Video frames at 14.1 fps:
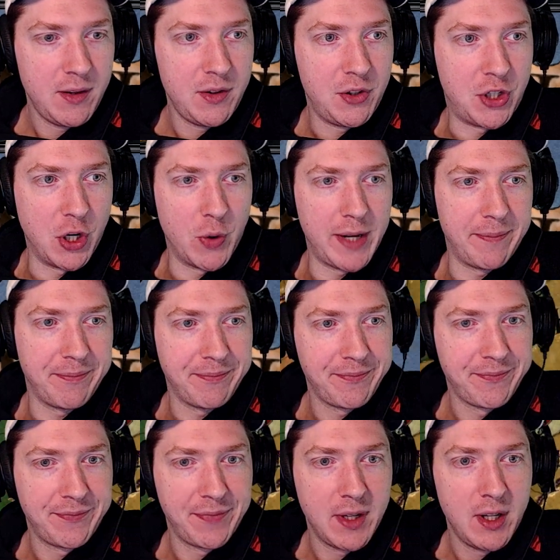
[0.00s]
Do it.
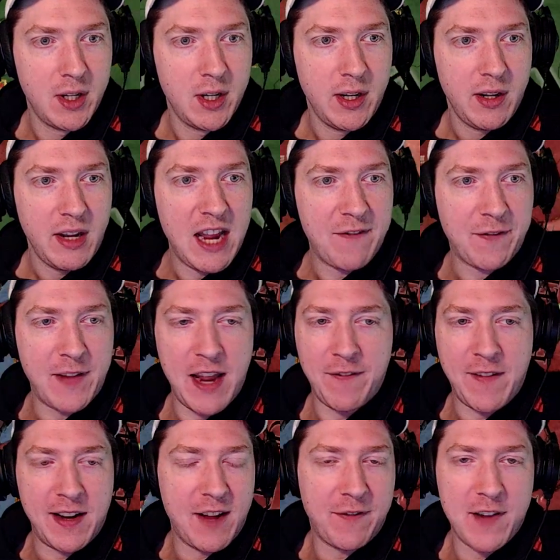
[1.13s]

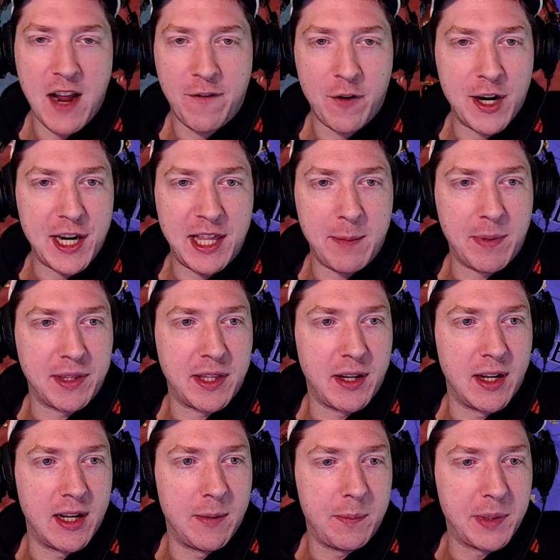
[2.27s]
If not for anything but
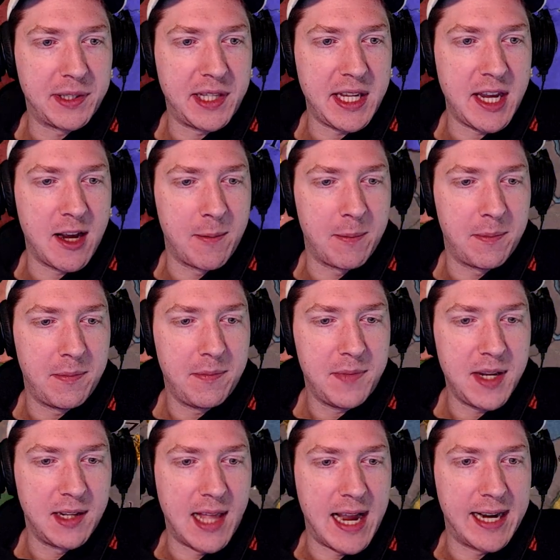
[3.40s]
the
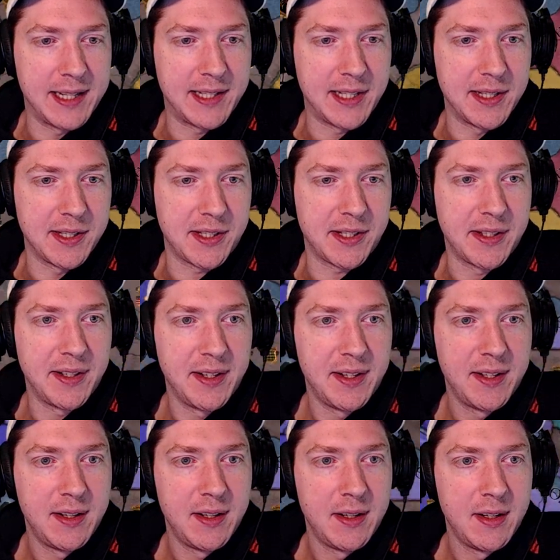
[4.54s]
alliances.
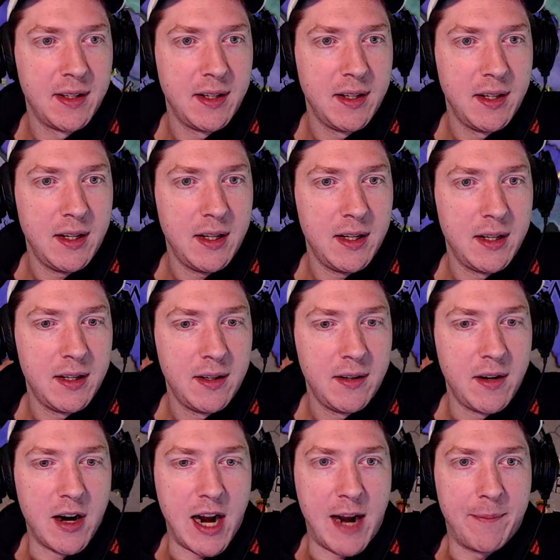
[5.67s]

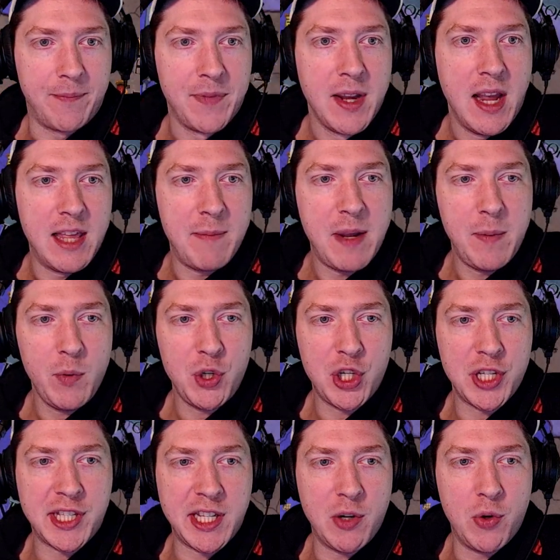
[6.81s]
Alright. And then maybe we should
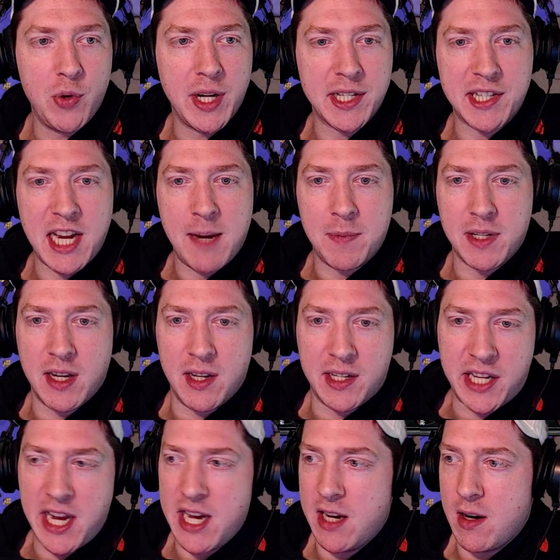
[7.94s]
see who gets named
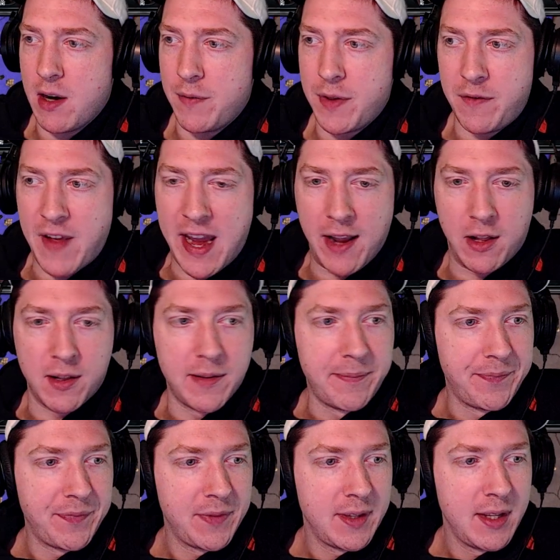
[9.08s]
King of the Vale.
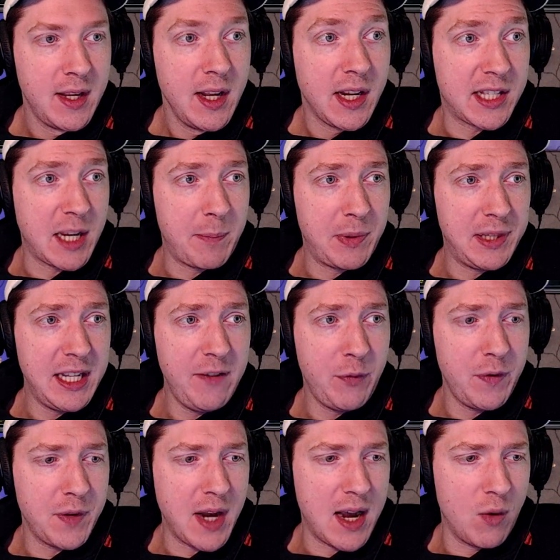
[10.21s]
Because I believe
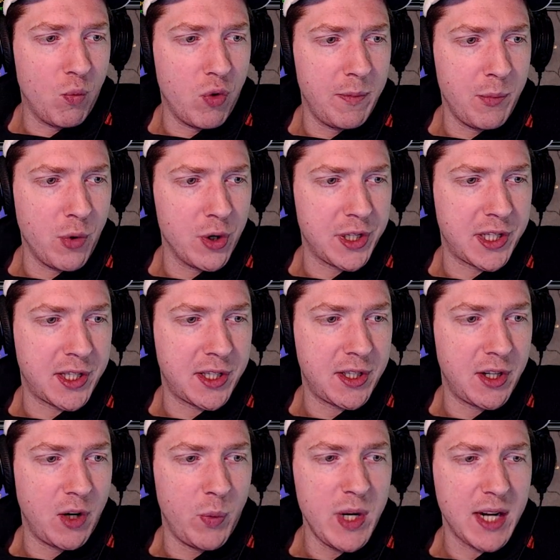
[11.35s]
we've got one more...
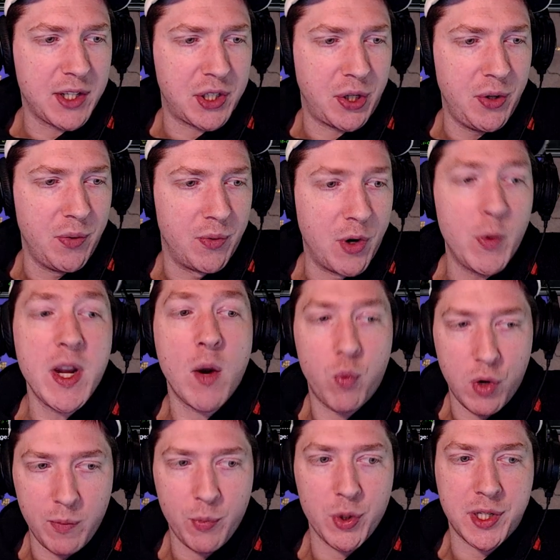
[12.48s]
No, we got two. No, we got
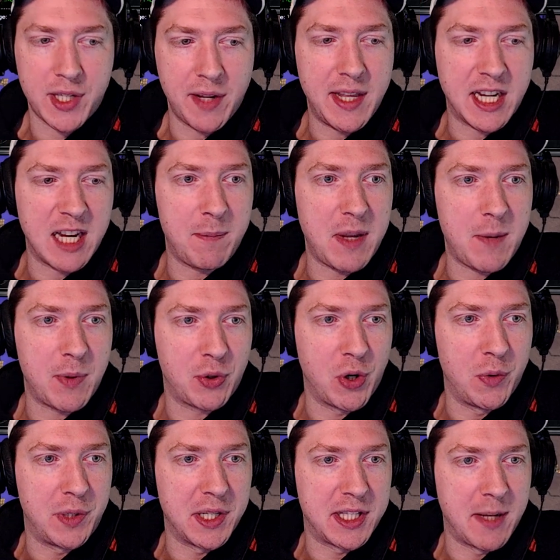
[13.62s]
one more son that can be
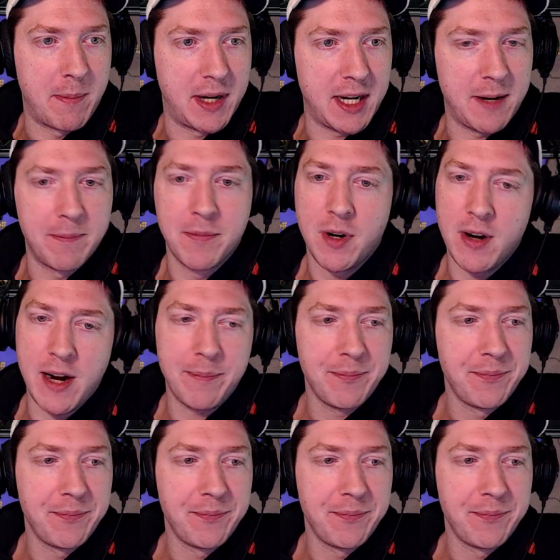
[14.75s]
betrothed to somebody. Alright.